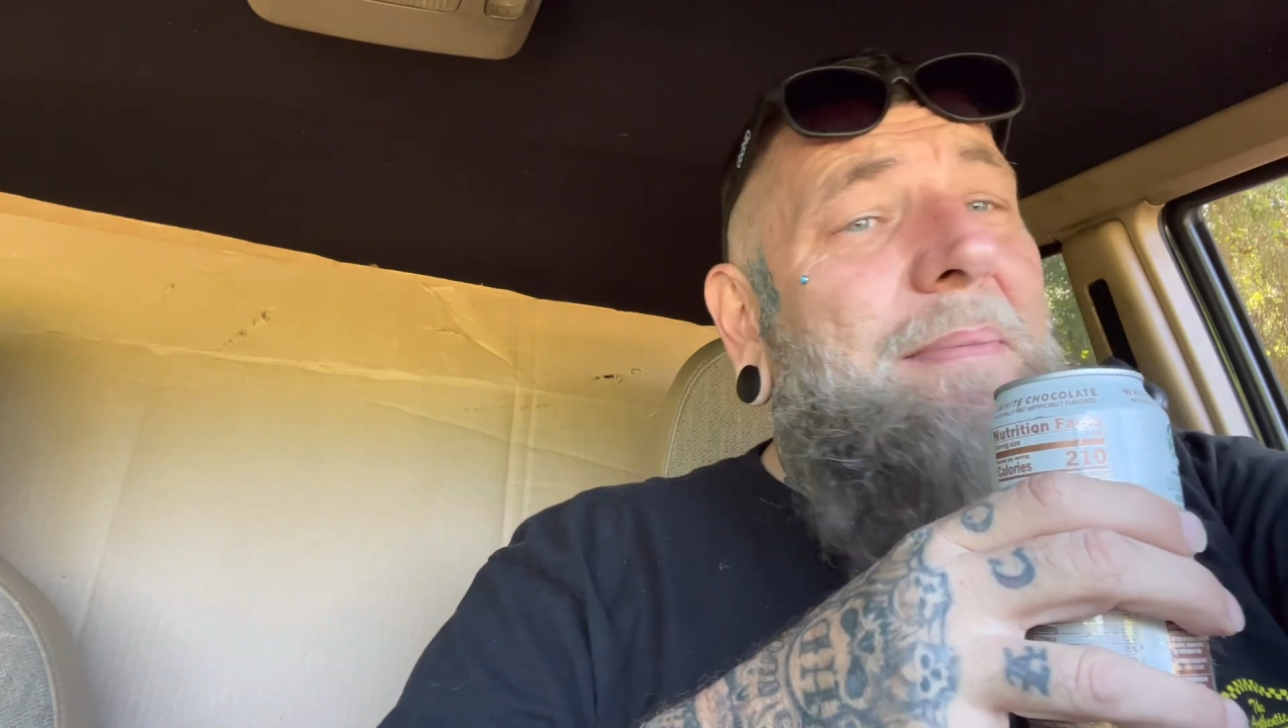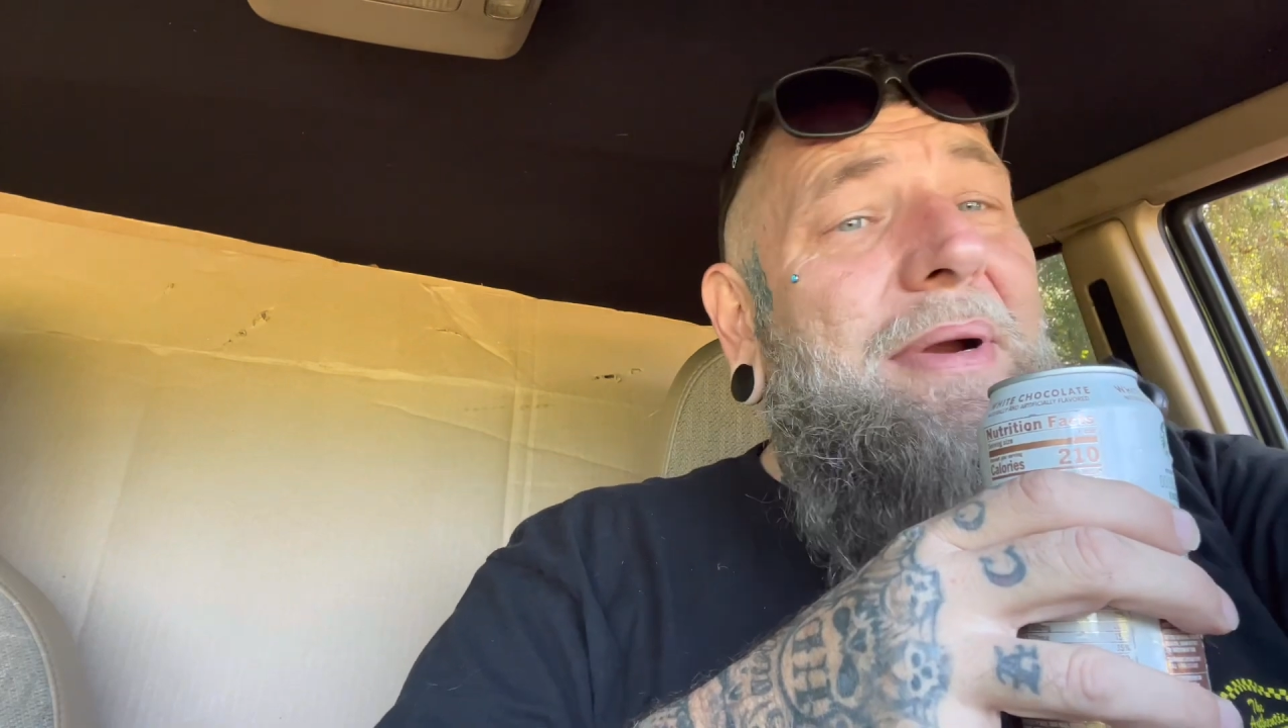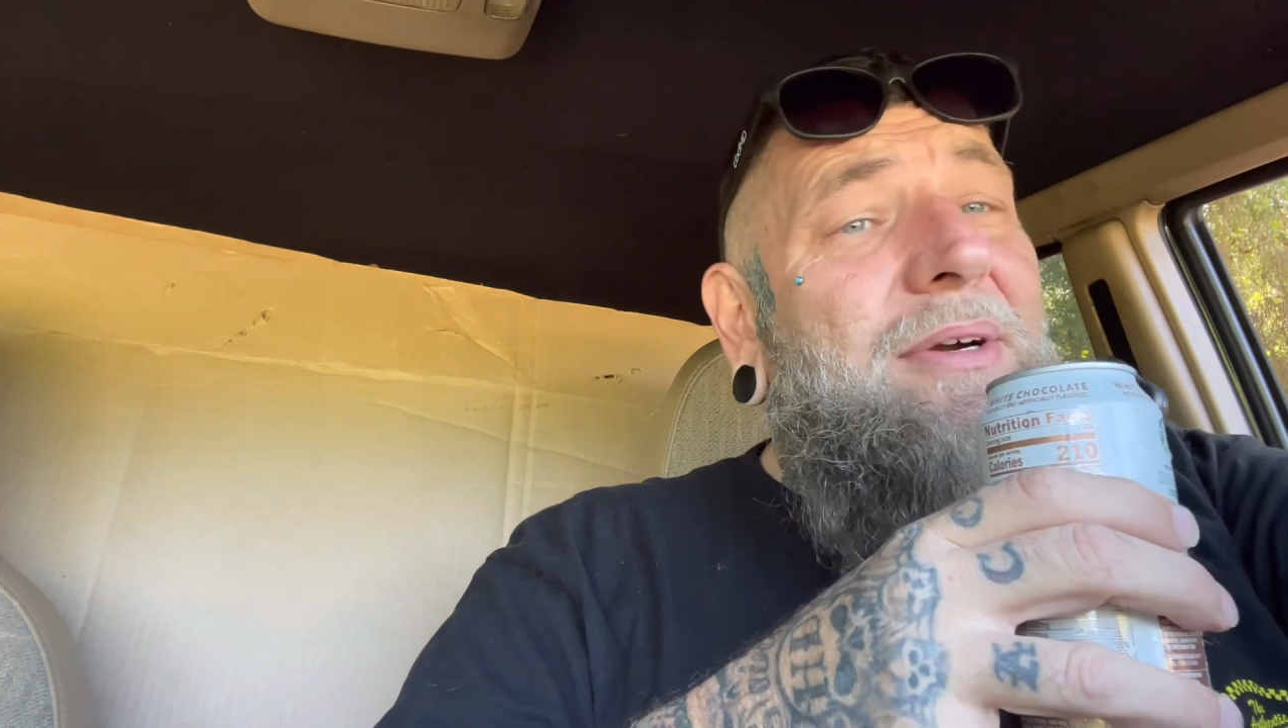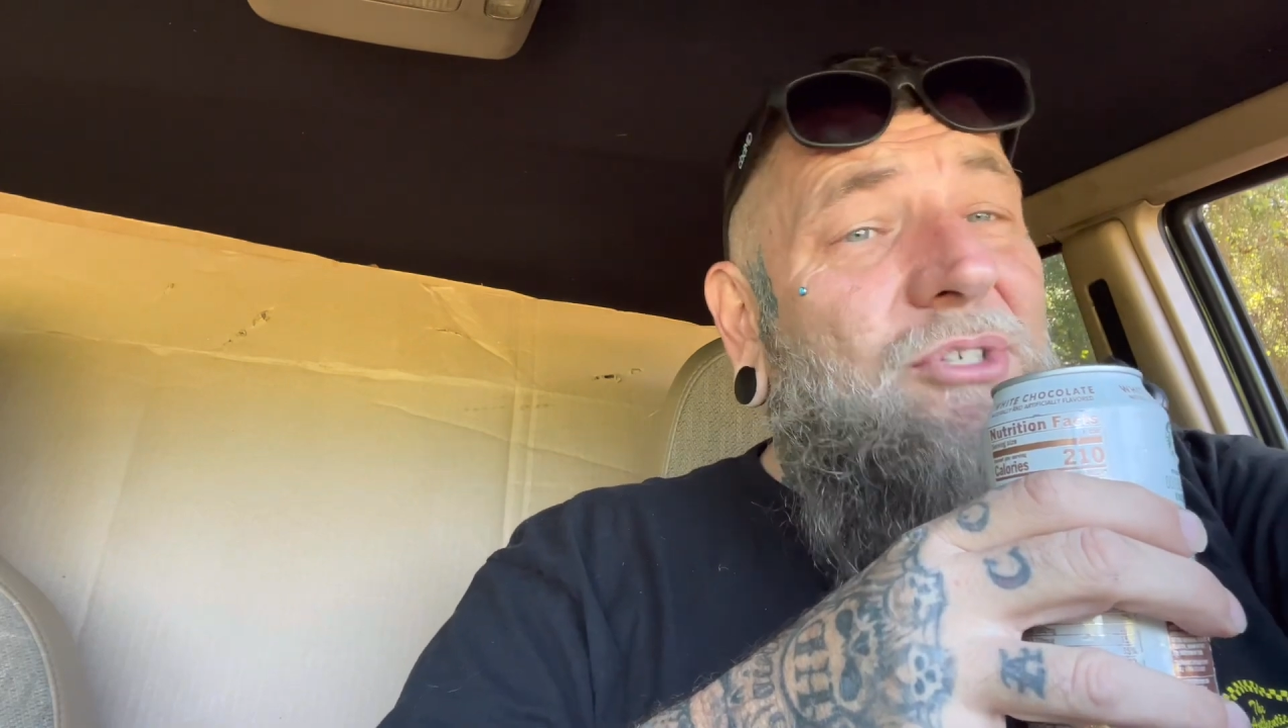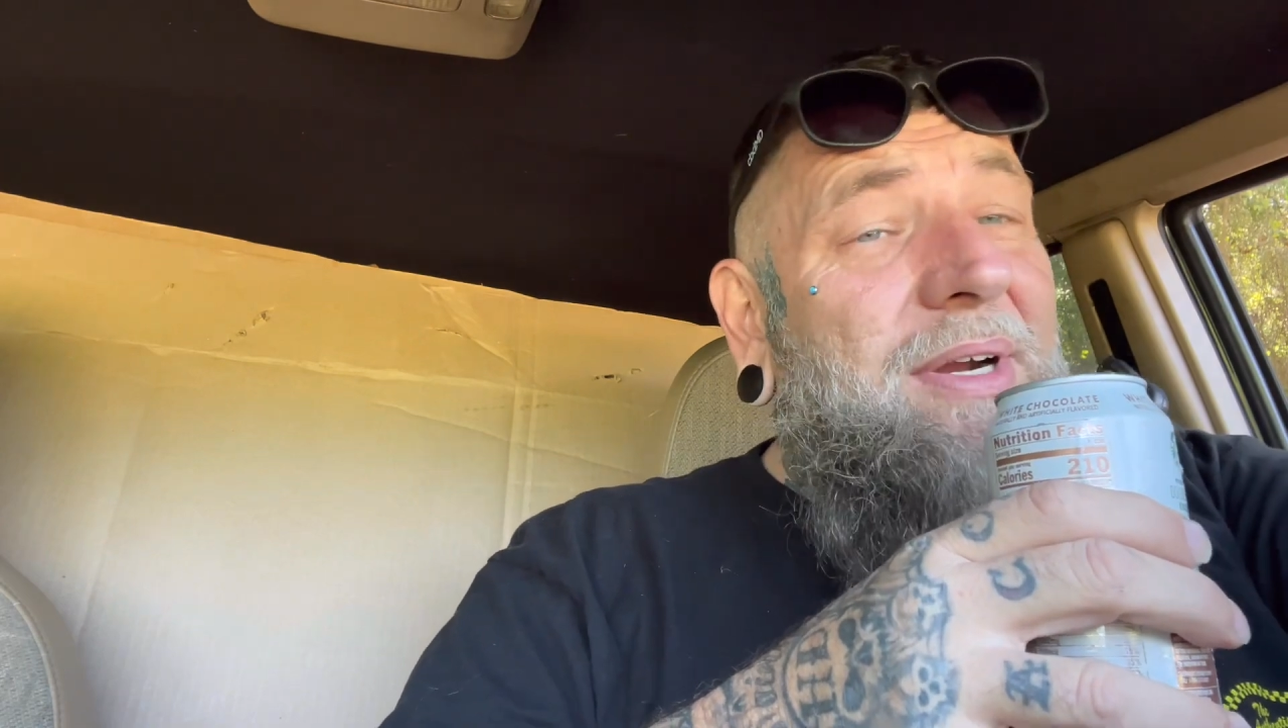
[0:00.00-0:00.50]

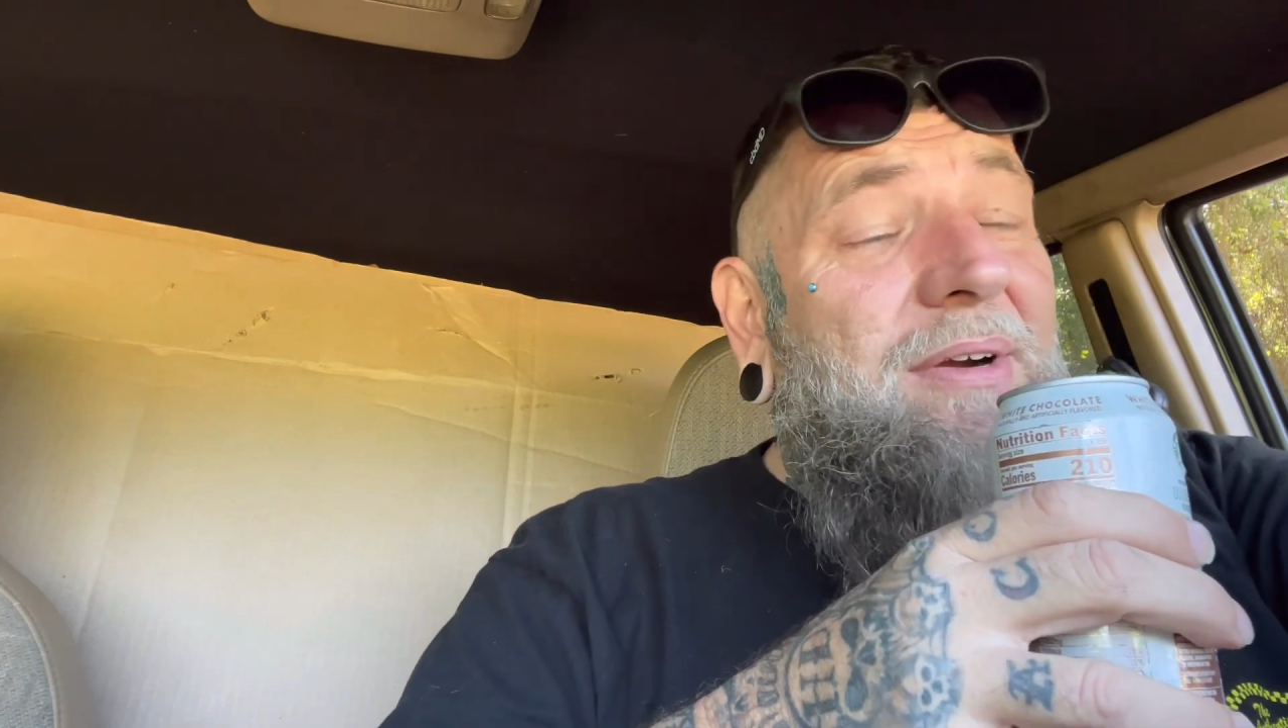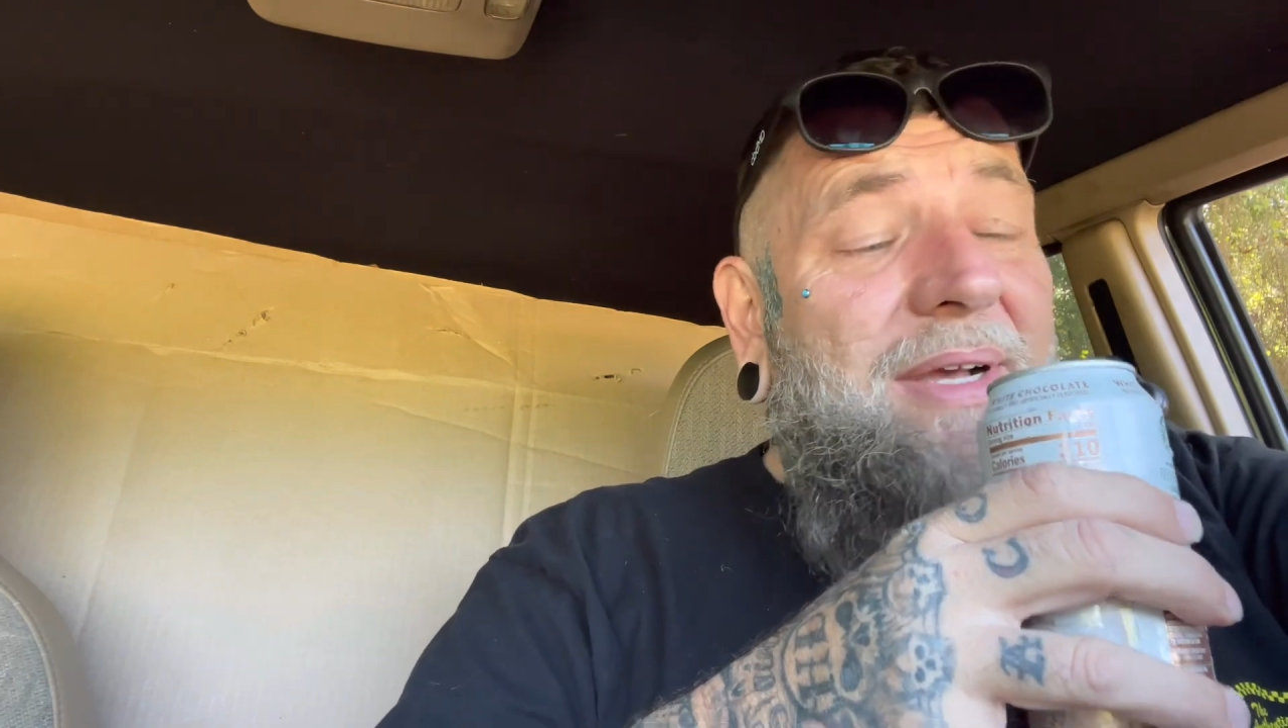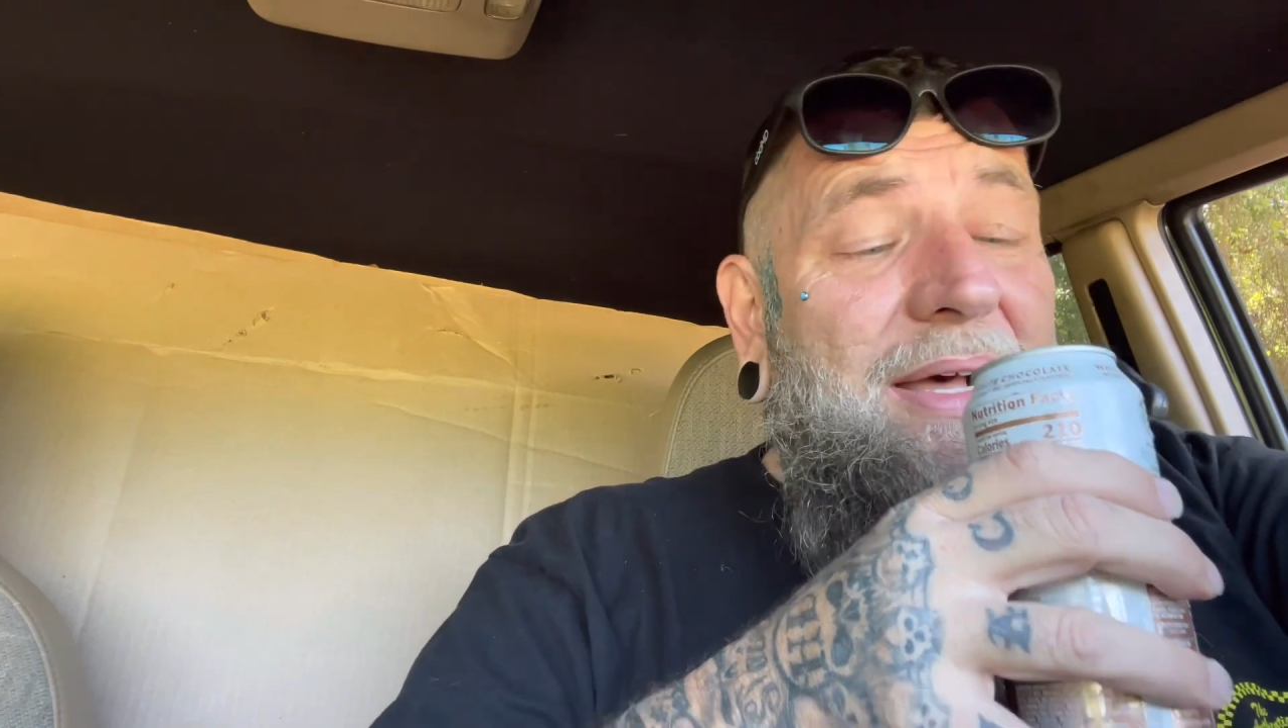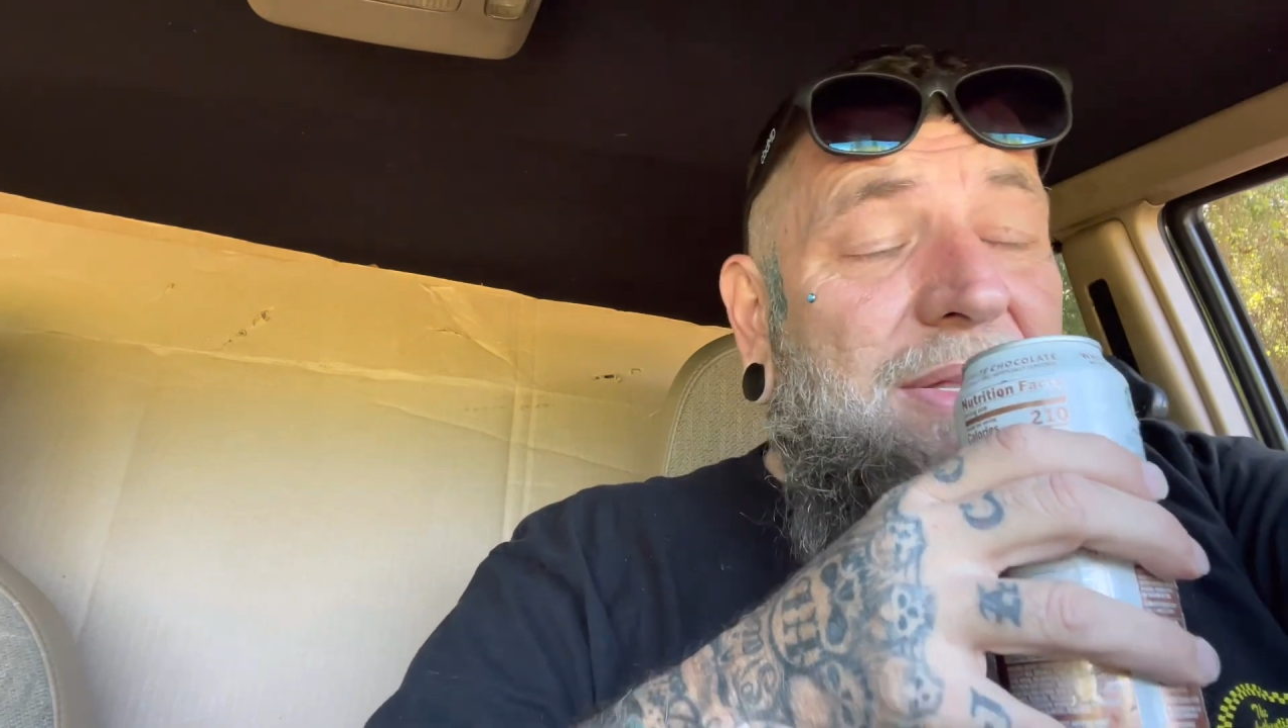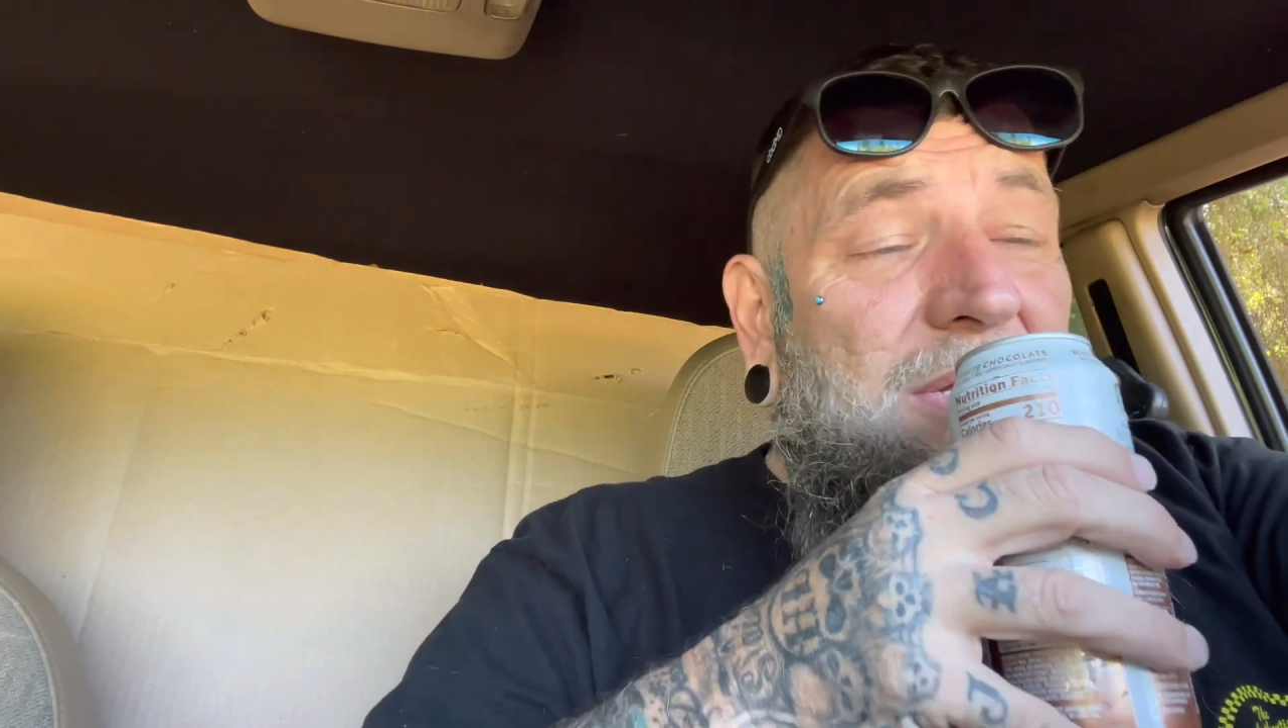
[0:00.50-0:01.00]
beer drinker,
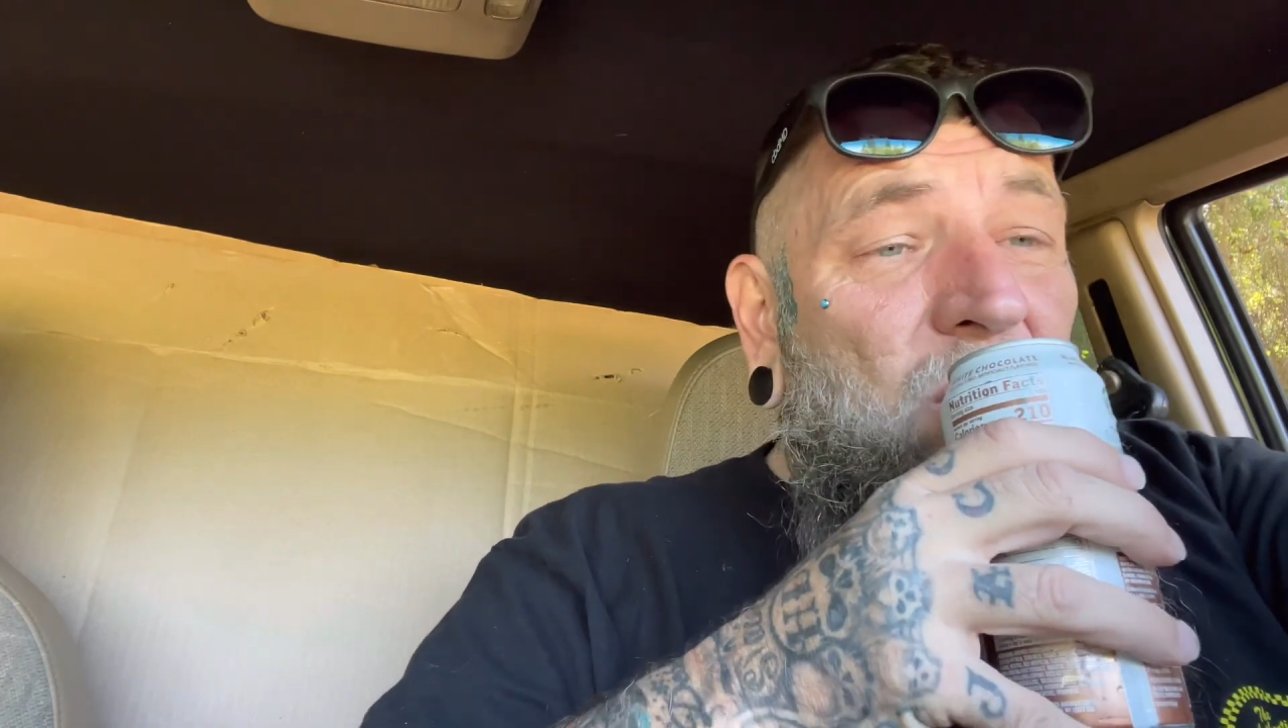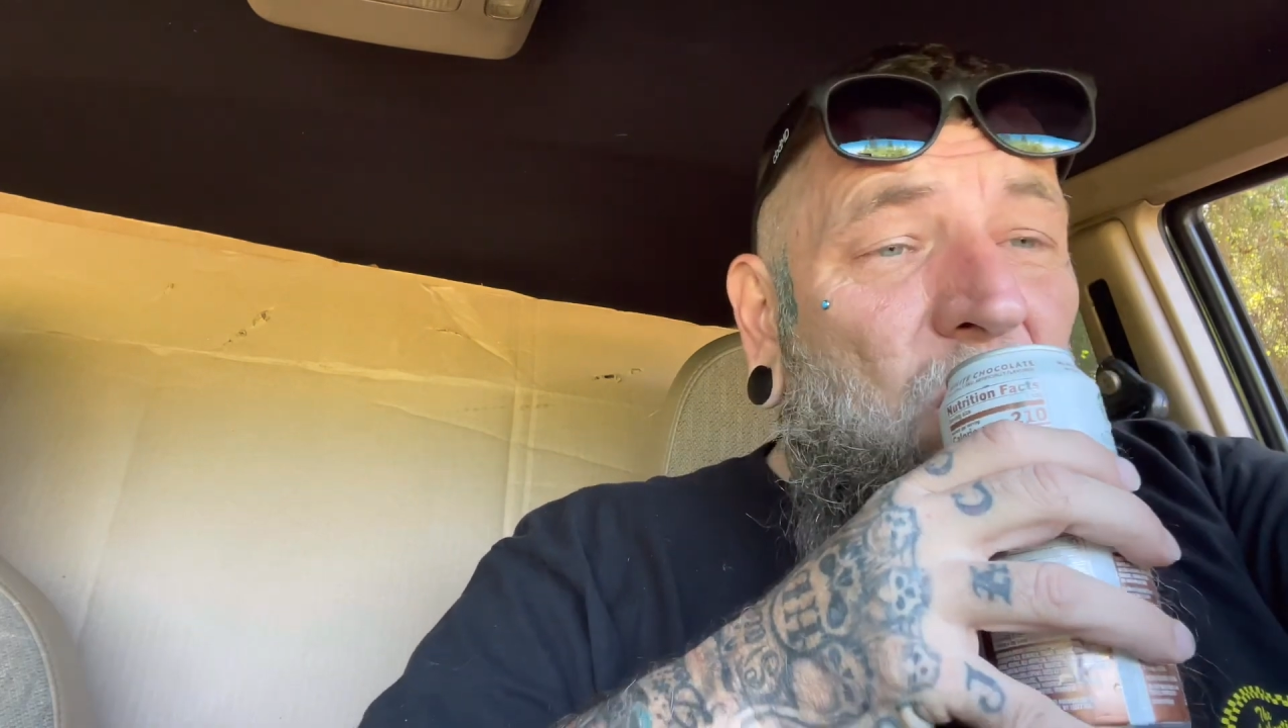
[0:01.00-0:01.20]
guys.